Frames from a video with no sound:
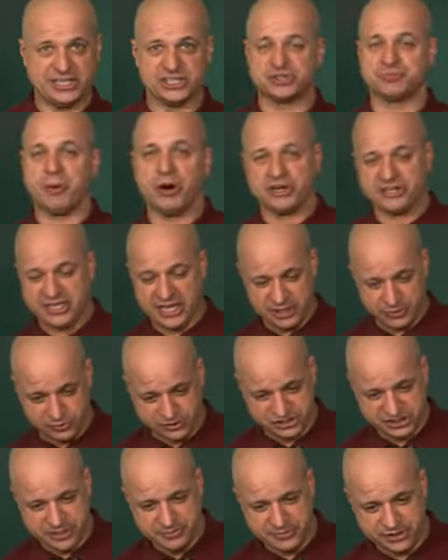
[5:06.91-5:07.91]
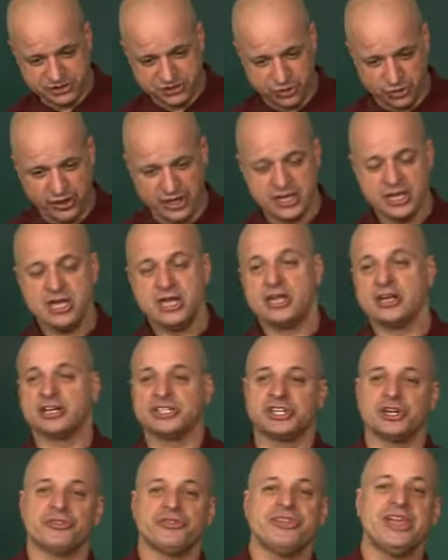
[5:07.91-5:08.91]
aspartate were stimulatory because
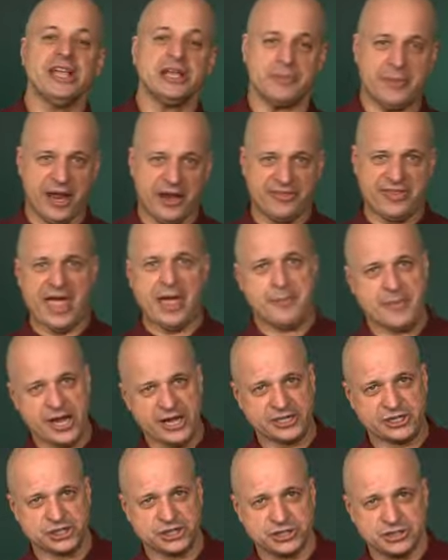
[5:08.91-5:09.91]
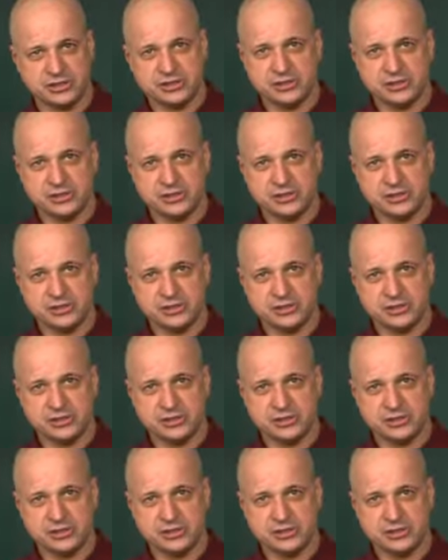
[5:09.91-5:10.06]
you don't think about it that much.